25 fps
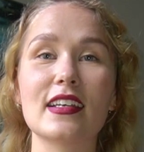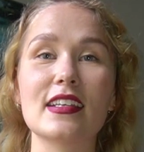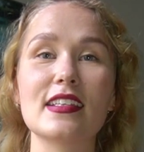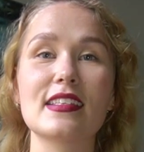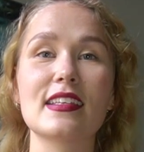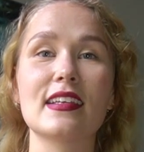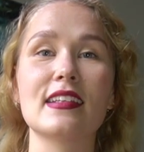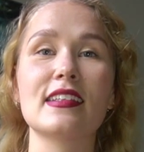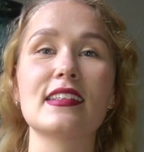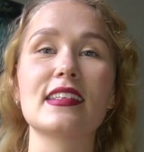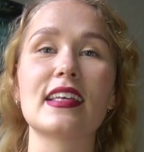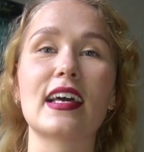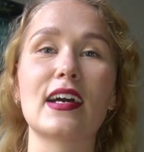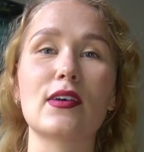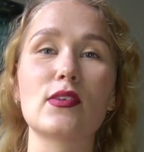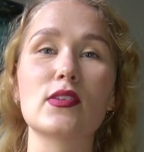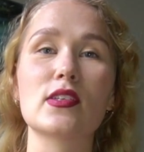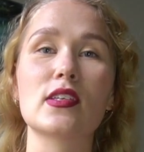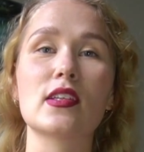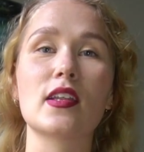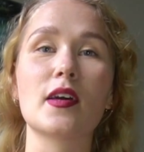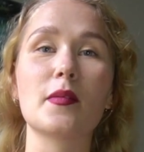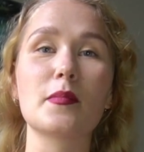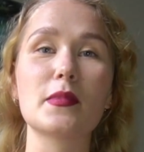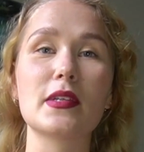sent out
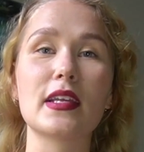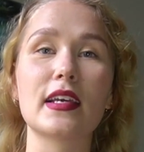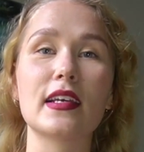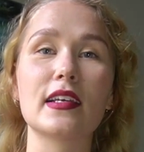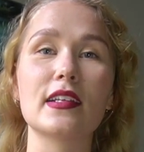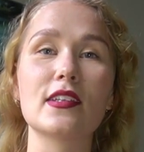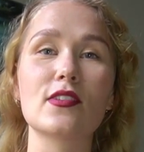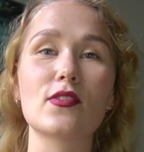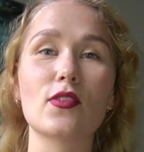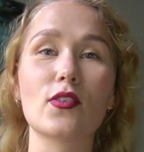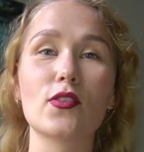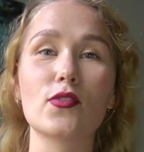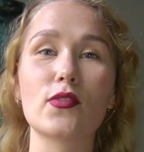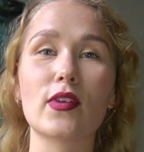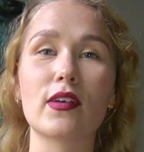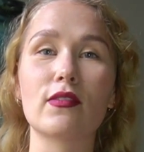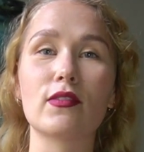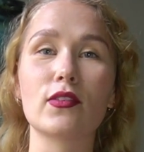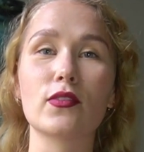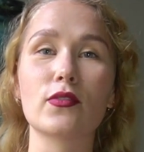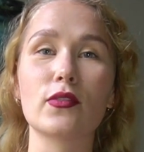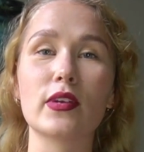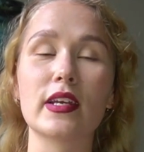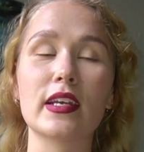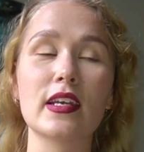an update on
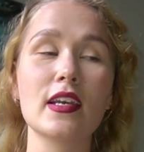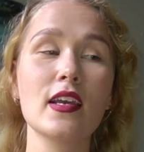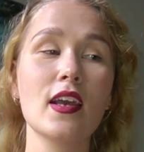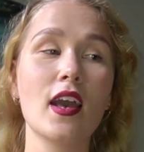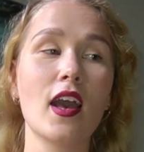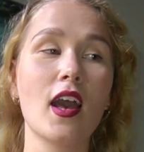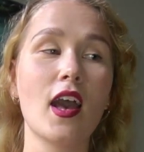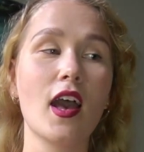Ravelry